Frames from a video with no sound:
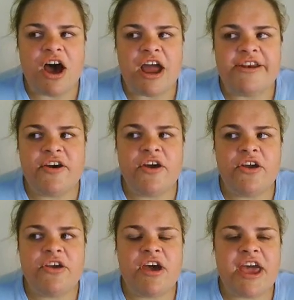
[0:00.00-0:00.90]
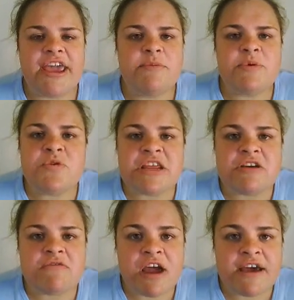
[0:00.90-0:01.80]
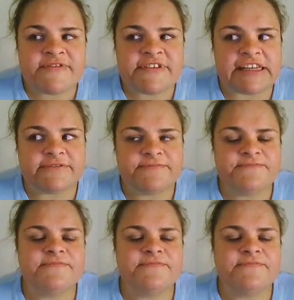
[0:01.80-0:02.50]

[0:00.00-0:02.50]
I know I can be pretty crafty,